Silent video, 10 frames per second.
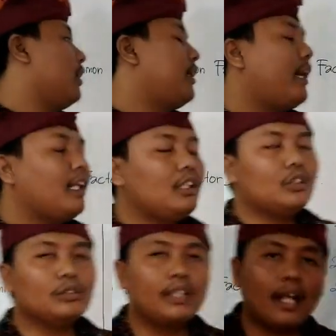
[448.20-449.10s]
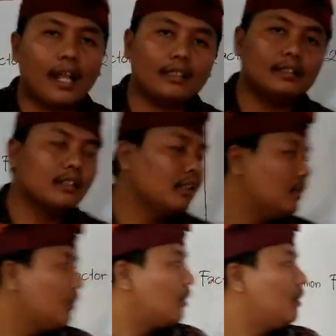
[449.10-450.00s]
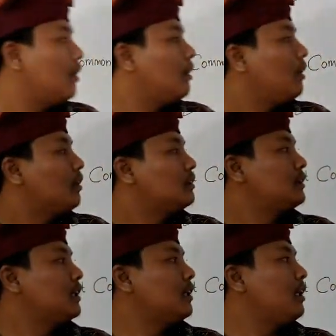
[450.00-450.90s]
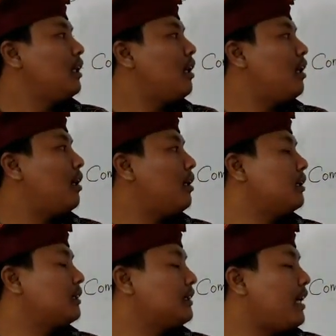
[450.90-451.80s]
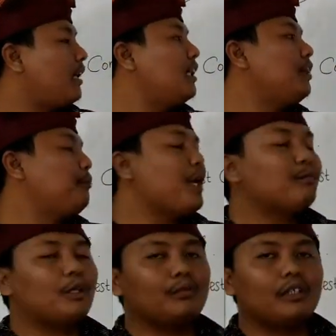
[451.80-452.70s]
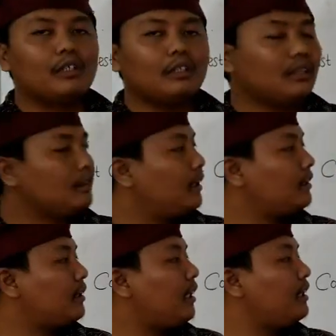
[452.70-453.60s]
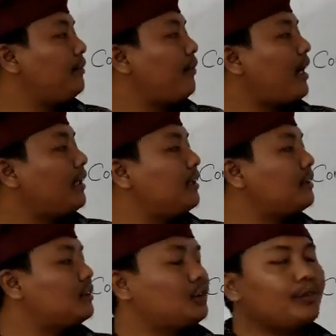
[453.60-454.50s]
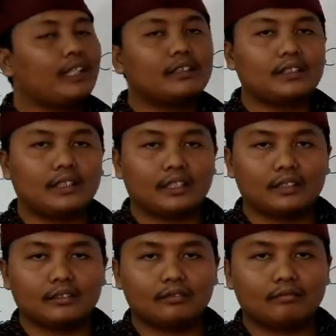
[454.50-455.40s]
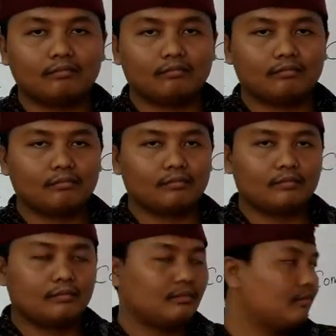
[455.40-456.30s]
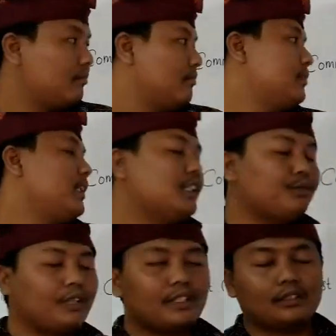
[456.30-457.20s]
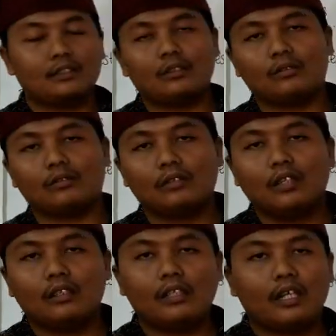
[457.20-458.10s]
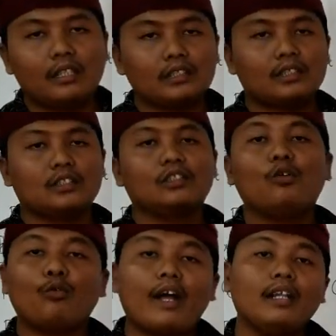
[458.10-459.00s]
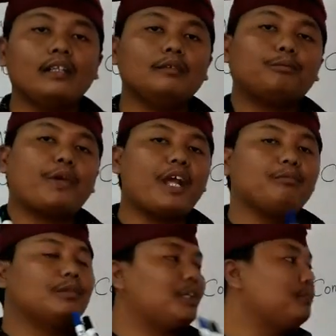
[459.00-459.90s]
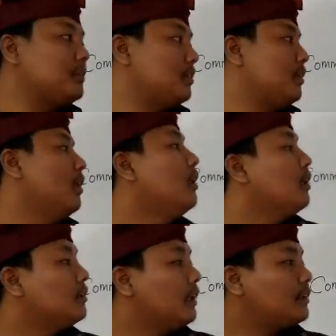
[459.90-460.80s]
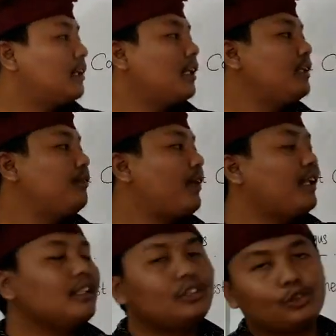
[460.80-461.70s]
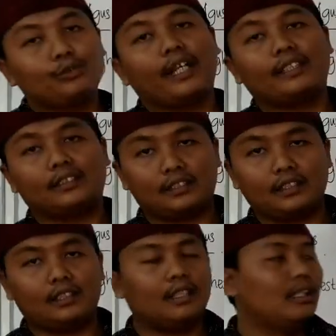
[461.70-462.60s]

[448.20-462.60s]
Can you get the other prime number that can divide 2 and 3? The answer is no. There is no one prime number that can divide 2 and 3.